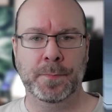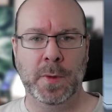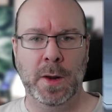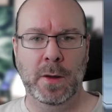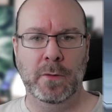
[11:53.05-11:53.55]

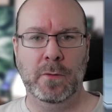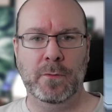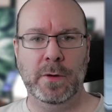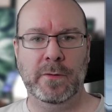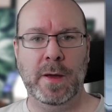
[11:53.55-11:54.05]
So for
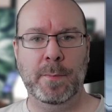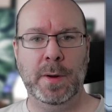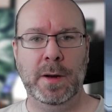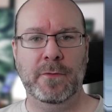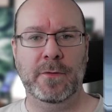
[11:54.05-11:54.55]
example,
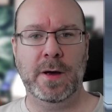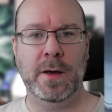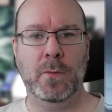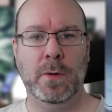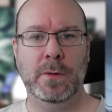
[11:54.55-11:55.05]
if I
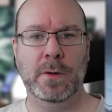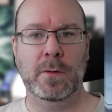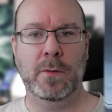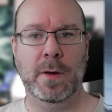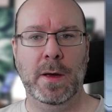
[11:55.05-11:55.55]
wanted to
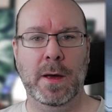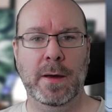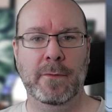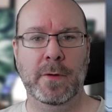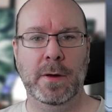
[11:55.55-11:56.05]

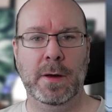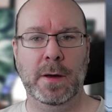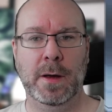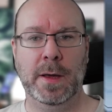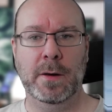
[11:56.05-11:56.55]
have, I
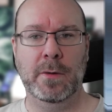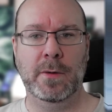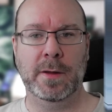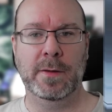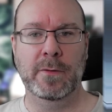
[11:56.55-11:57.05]
can do like
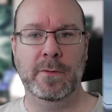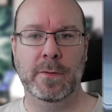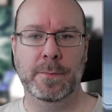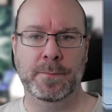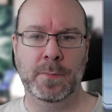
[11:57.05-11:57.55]
this.
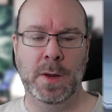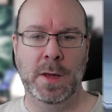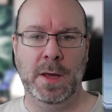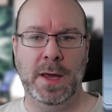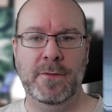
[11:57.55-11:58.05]

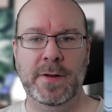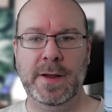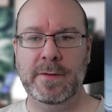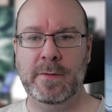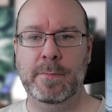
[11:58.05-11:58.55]
If it
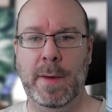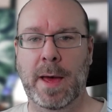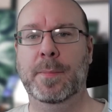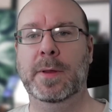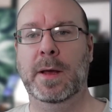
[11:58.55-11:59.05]
isn't
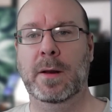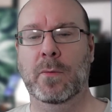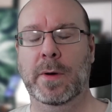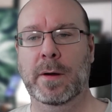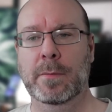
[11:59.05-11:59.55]
mapped
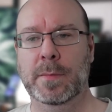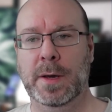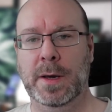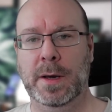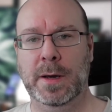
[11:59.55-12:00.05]
anywhere,
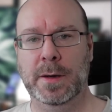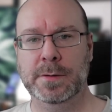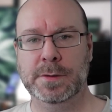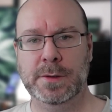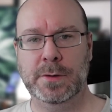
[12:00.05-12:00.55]
so you will